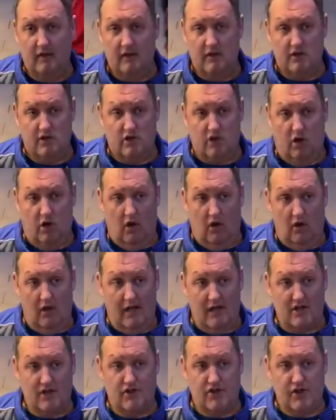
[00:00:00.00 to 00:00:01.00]
So
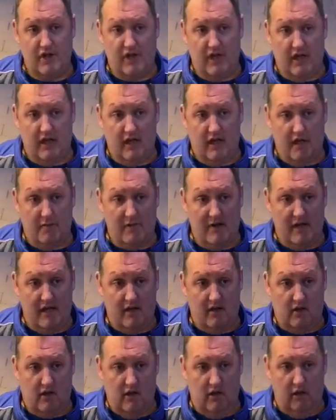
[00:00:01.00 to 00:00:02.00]
last year I met
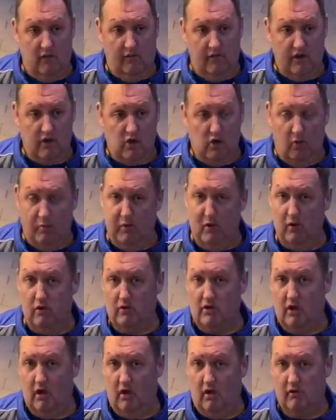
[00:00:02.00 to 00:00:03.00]
a lovely couple
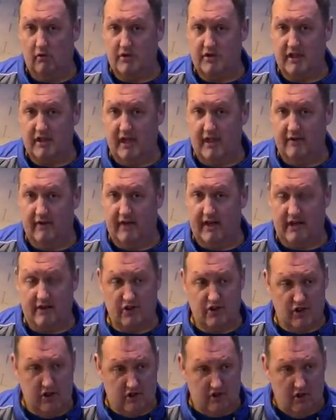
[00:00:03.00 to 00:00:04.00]
called Steve and
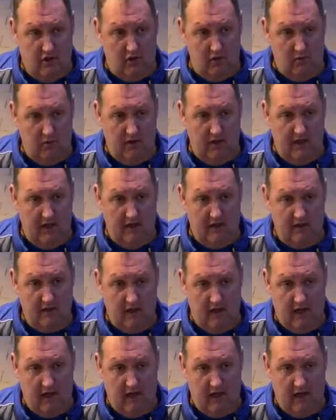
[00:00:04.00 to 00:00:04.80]
Angie Solway,